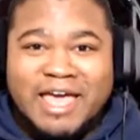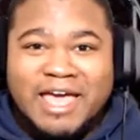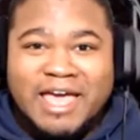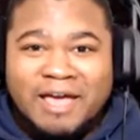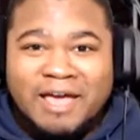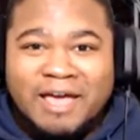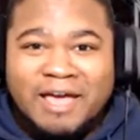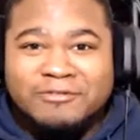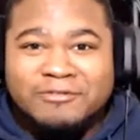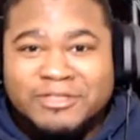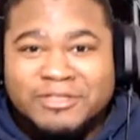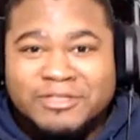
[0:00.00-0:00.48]

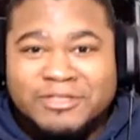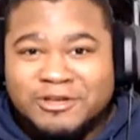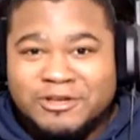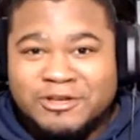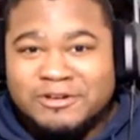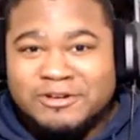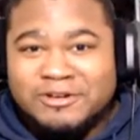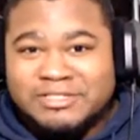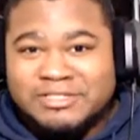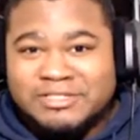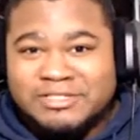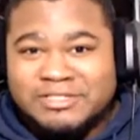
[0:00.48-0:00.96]
every
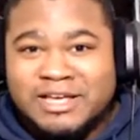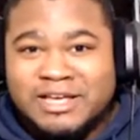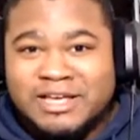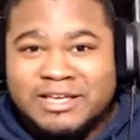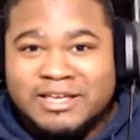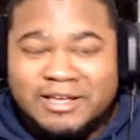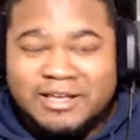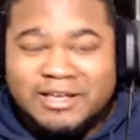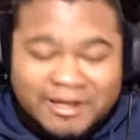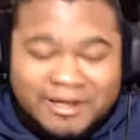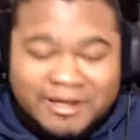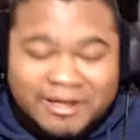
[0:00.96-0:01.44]

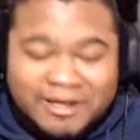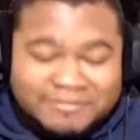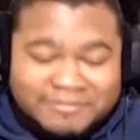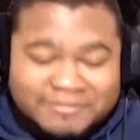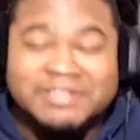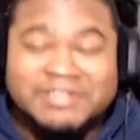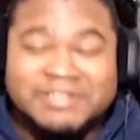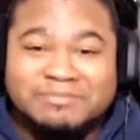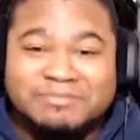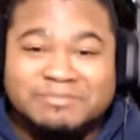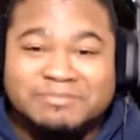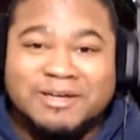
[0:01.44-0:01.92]
Thursday of
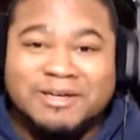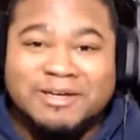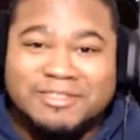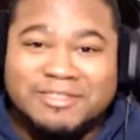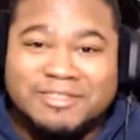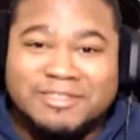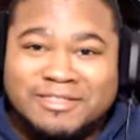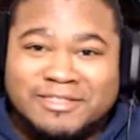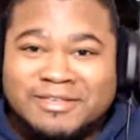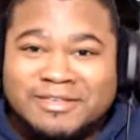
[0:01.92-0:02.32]
this month.